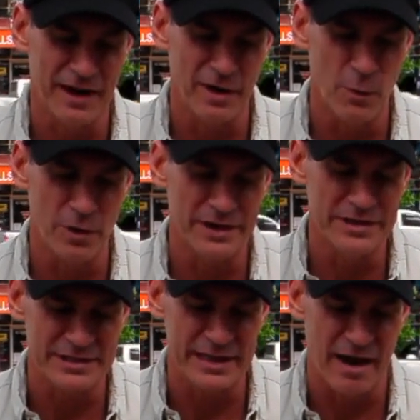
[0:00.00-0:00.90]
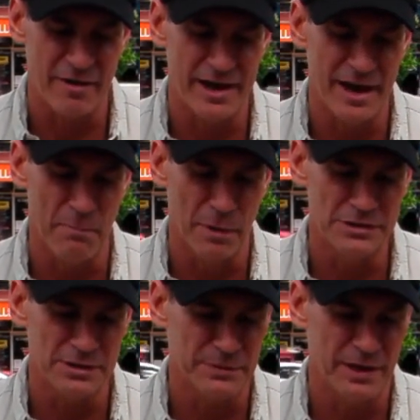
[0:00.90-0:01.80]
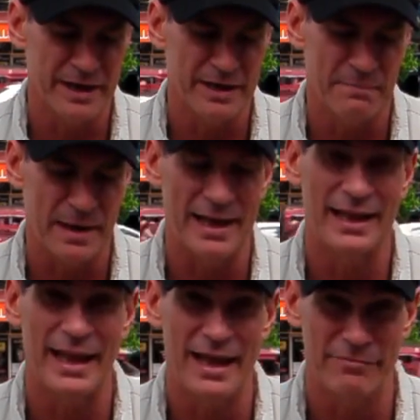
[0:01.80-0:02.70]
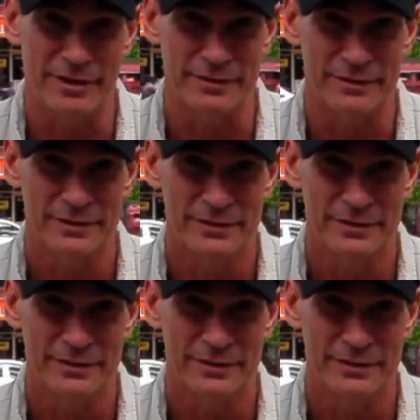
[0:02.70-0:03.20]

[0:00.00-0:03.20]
final working salary and multiplying it by eleven.